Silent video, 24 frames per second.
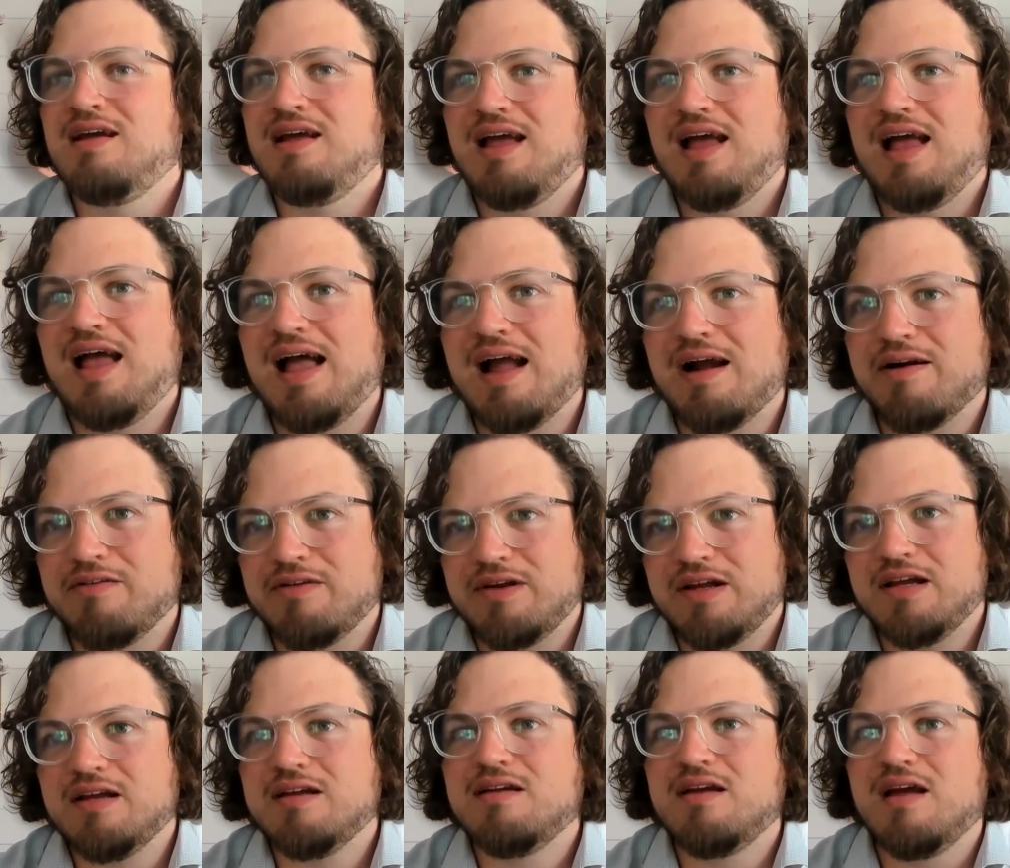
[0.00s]

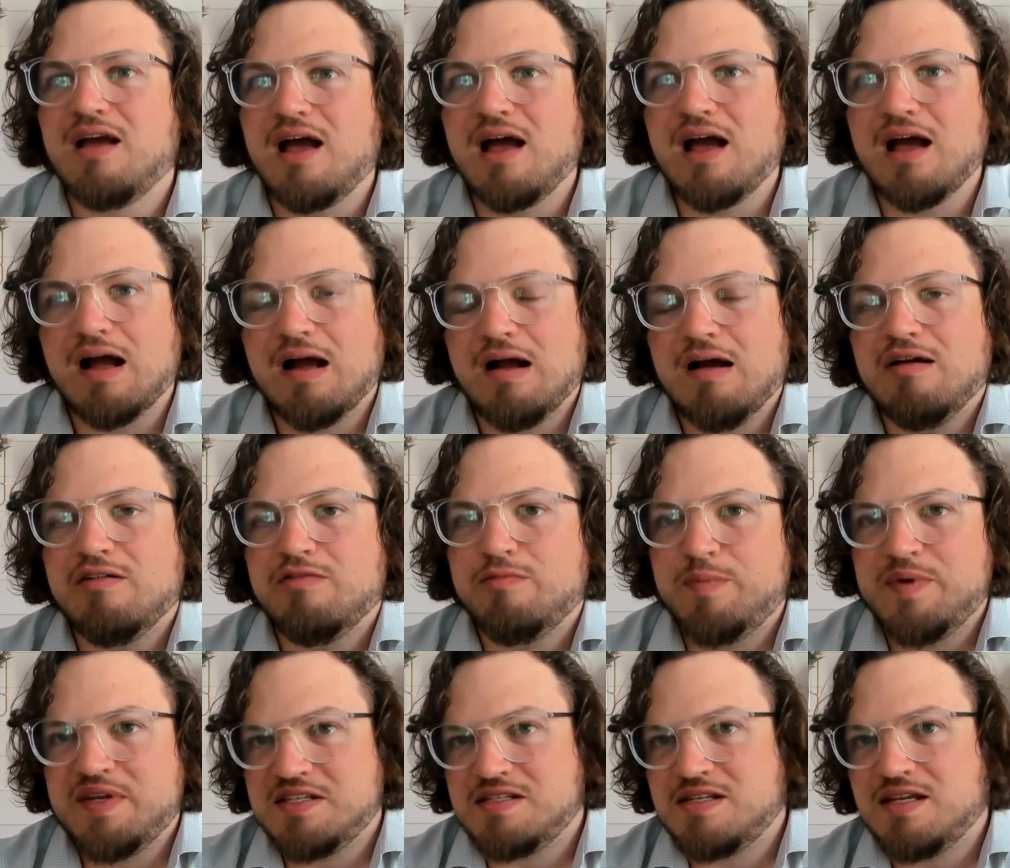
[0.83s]
area of
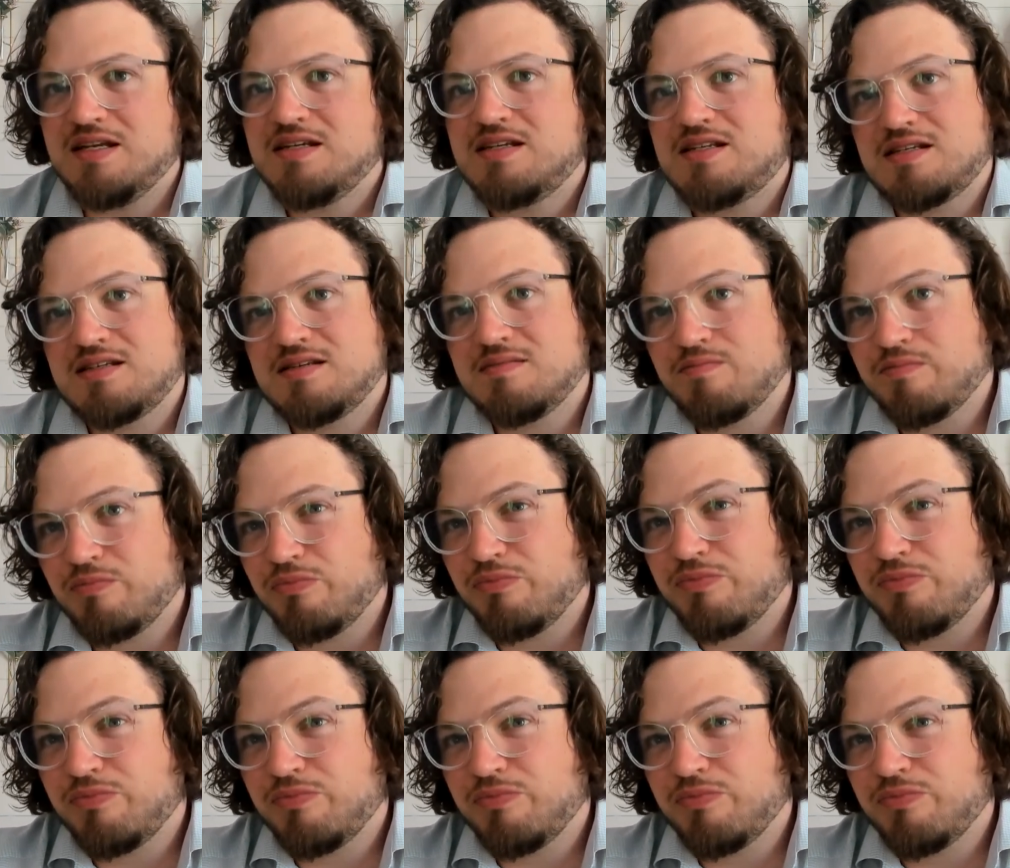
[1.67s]
business.